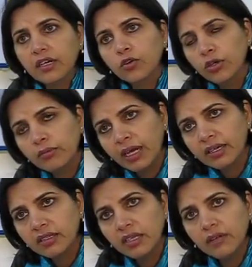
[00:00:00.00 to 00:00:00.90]
they are going
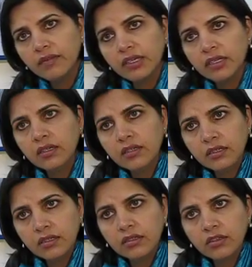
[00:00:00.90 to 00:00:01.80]
back in the evening
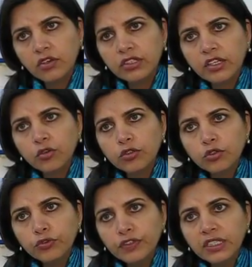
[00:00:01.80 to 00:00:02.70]
on their
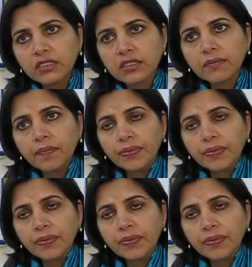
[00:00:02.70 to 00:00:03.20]
own 2 feet.